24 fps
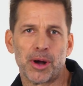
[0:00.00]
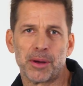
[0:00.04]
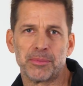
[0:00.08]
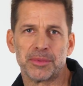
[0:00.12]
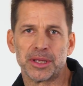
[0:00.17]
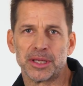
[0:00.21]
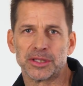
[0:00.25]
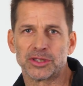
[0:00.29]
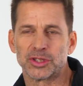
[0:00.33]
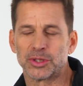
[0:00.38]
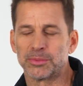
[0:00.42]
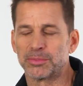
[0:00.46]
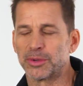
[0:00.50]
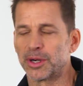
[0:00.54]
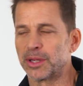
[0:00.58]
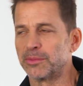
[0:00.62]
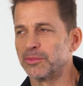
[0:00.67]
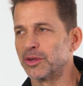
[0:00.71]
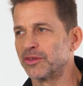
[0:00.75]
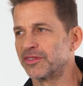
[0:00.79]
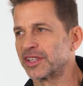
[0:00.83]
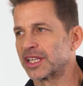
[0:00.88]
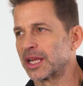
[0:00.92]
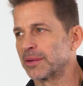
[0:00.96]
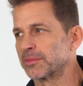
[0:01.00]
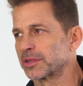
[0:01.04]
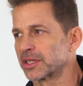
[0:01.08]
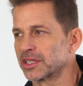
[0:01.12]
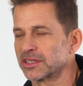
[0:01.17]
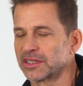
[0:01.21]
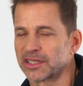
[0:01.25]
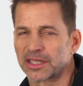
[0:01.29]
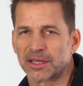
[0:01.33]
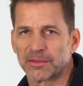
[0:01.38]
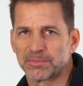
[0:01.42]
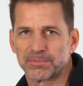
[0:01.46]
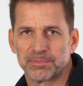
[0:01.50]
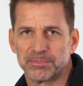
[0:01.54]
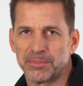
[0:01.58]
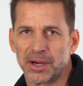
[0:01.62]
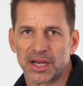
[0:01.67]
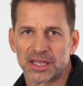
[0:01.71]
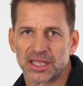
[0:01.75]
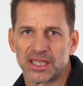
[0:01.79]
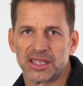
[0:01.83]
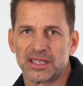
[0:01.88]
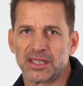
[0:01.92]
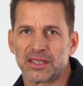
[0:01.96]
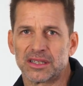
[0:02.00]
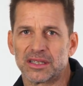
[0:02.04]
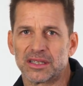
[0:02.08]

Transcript: bought me a Super eight movie camera because I kept bugging